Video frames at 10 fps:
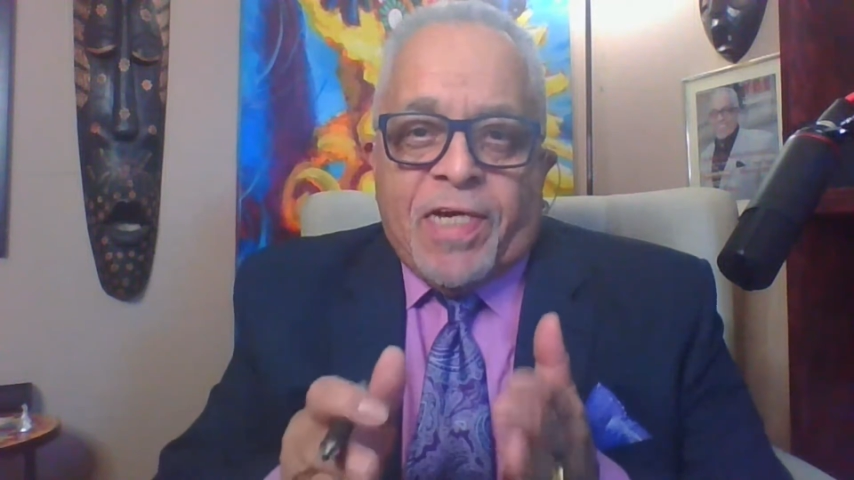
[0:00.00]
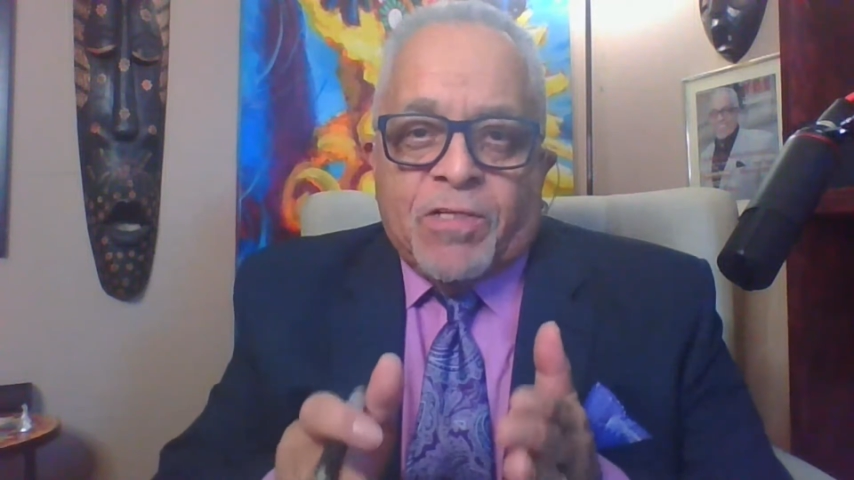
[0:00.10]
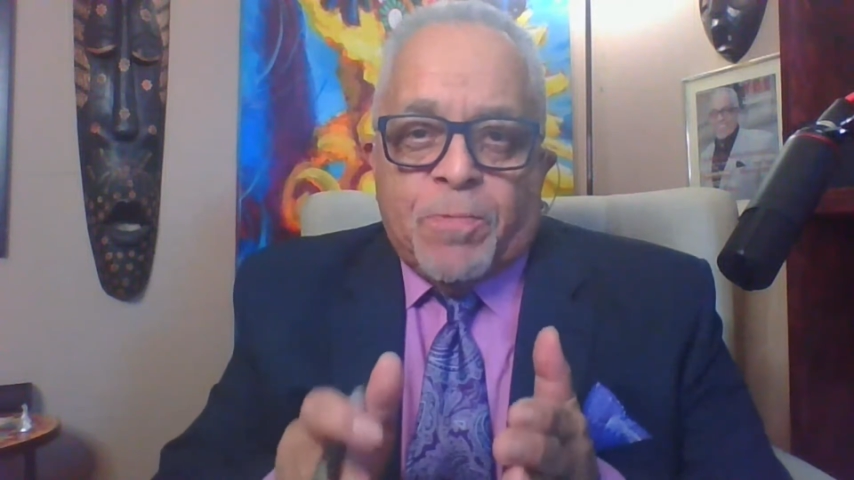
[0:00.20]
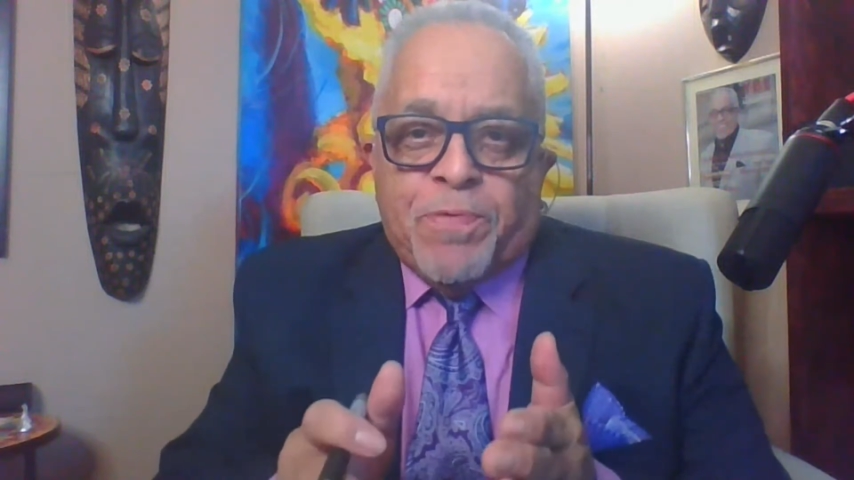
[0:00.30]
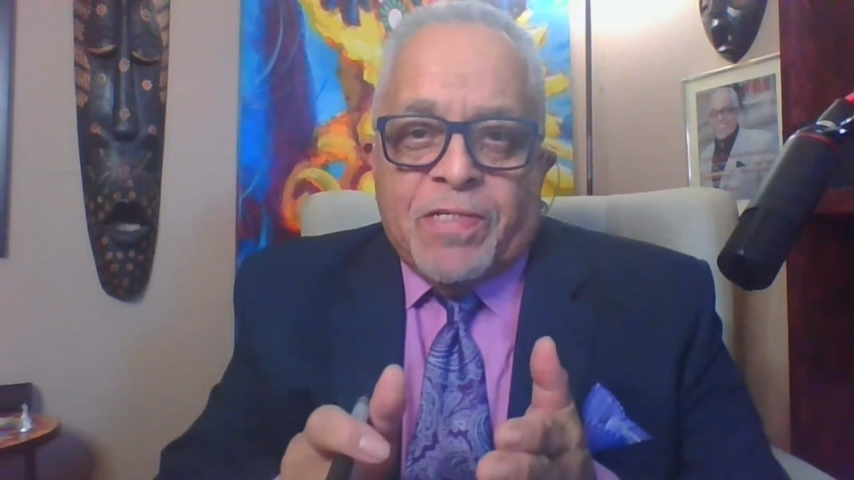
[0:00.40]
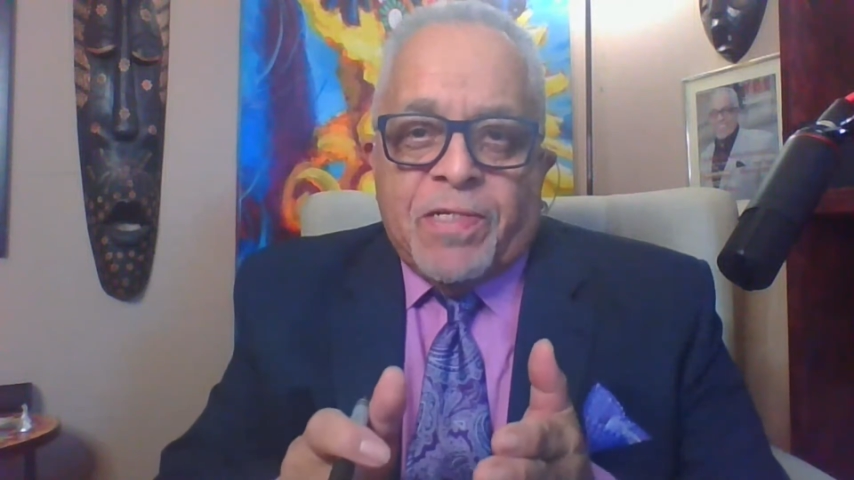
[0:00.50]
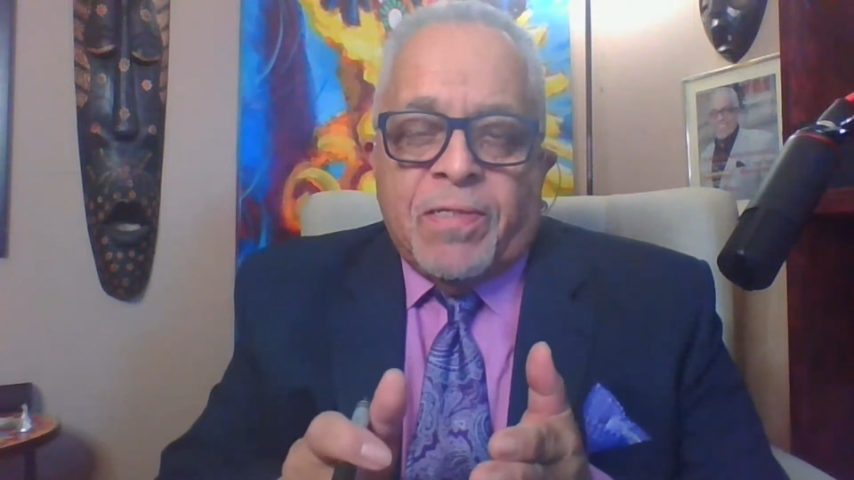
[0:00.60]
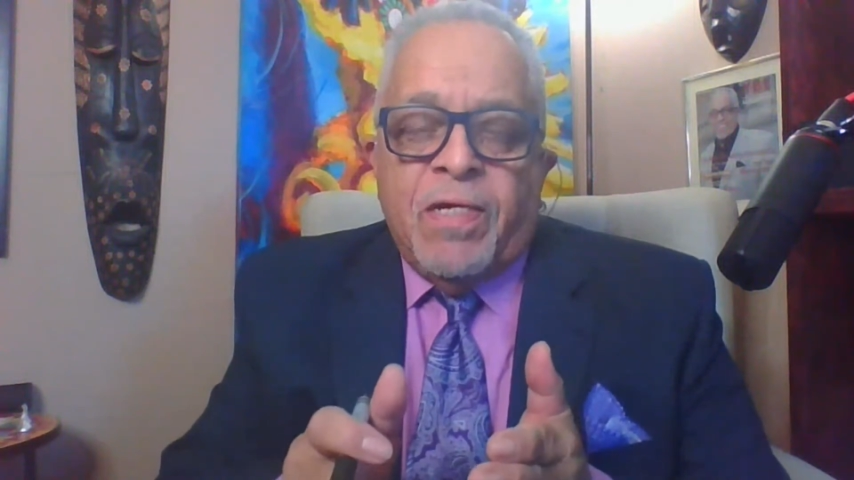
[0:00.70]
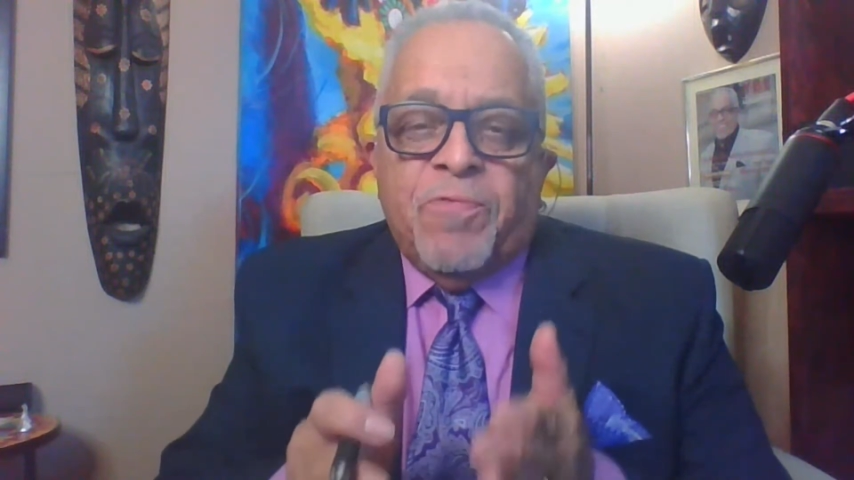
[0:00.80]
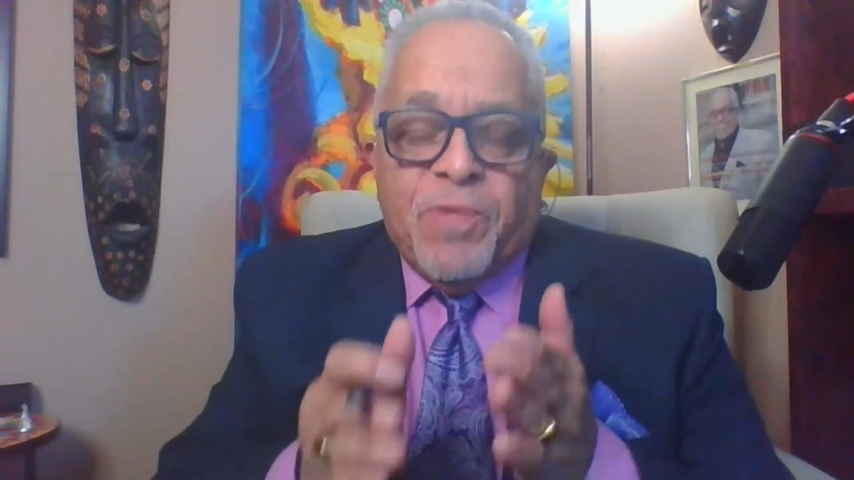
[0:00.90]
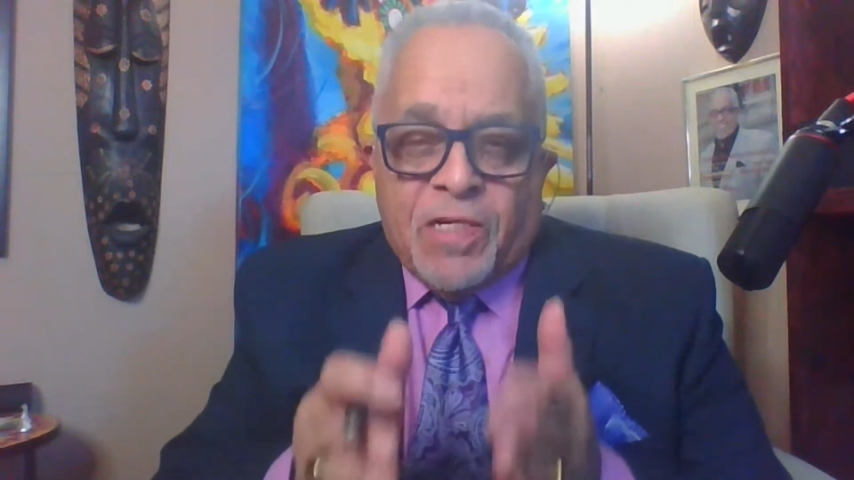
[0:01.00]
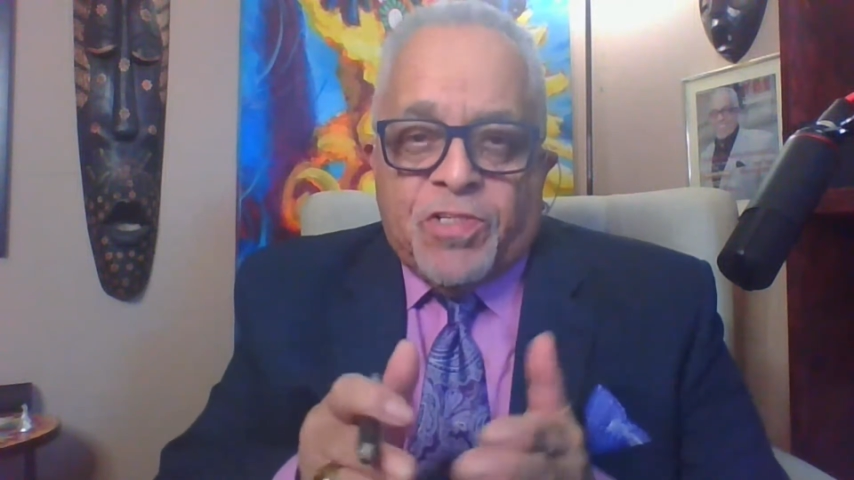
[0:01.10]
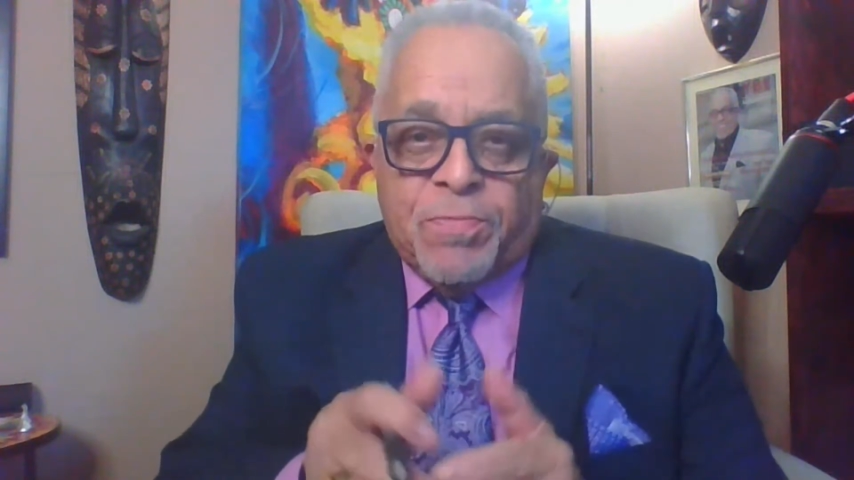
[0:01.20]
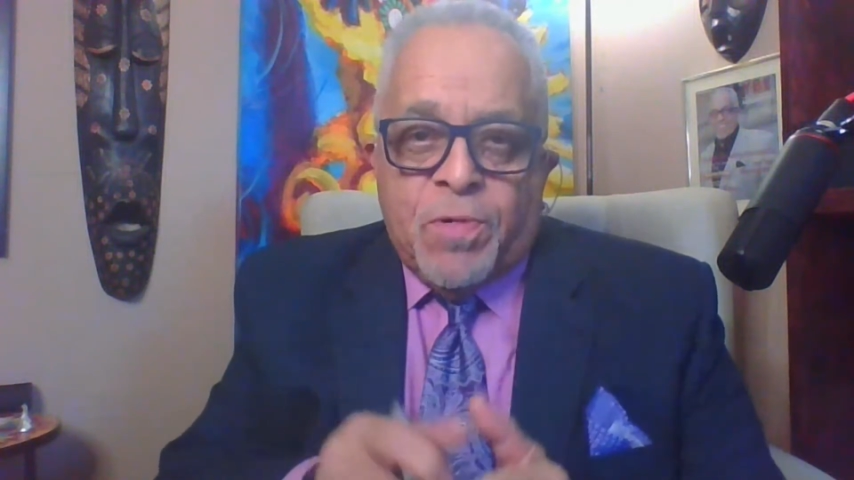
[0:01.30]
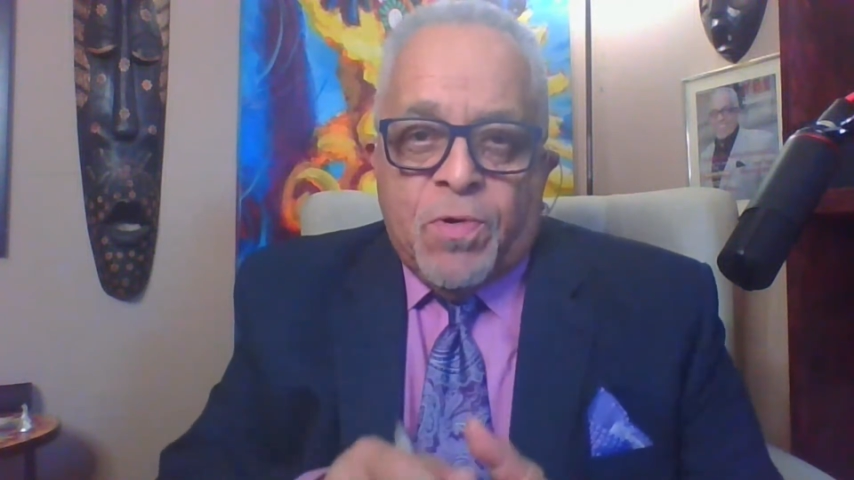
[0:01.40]
Council President
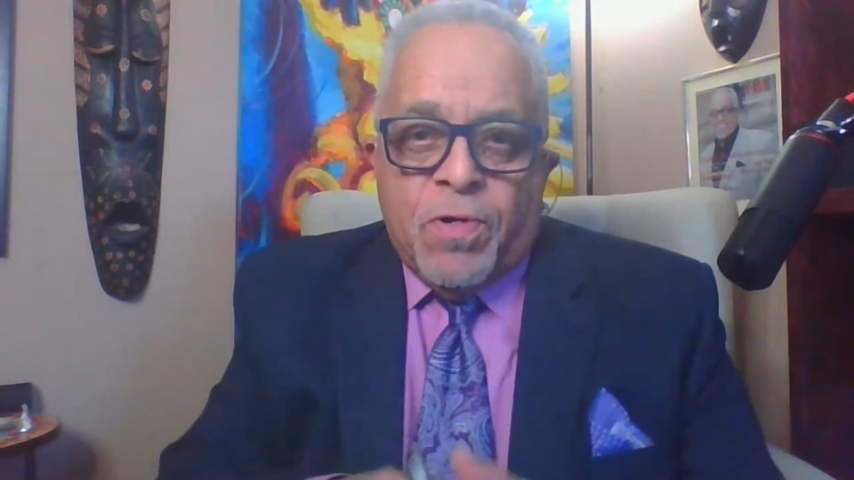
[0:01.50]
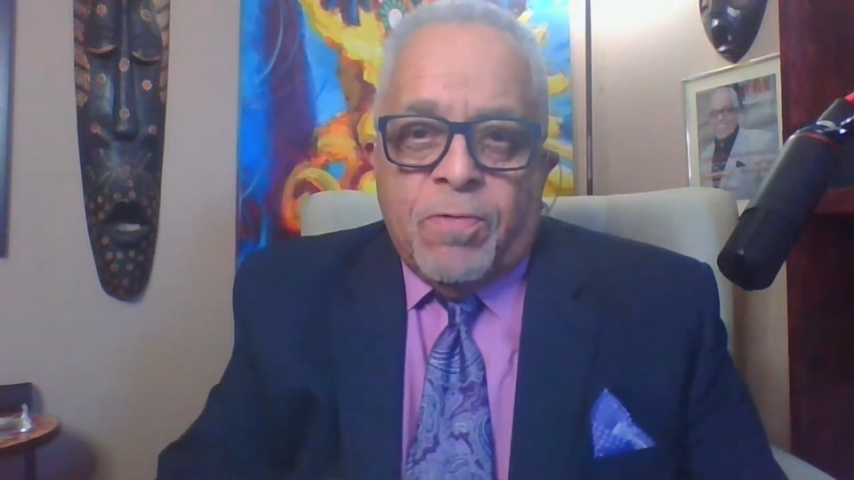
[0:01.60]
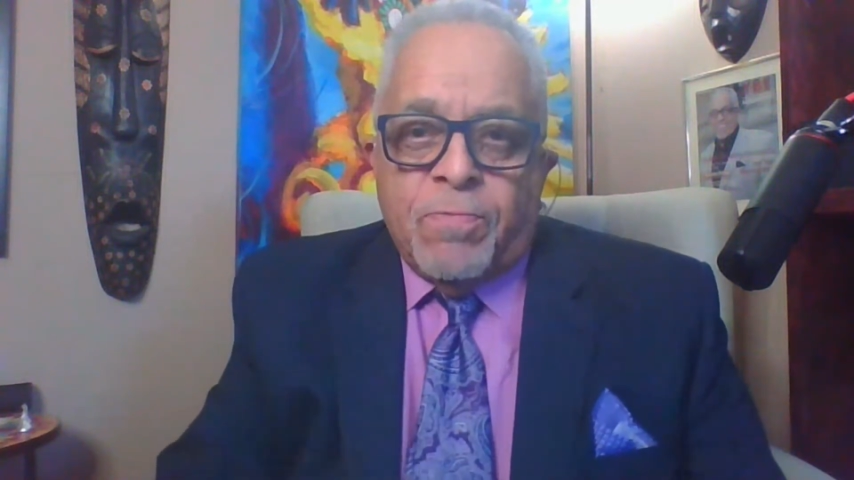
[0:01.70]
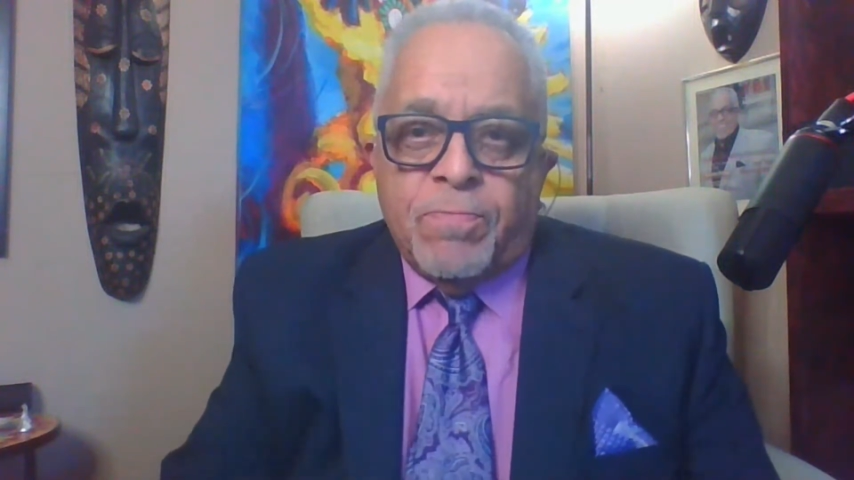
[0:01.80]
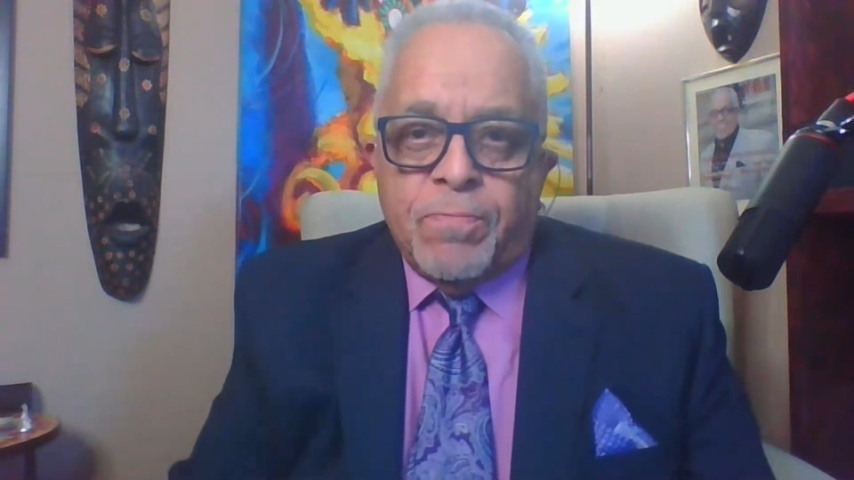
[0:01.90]
Felicia Moore.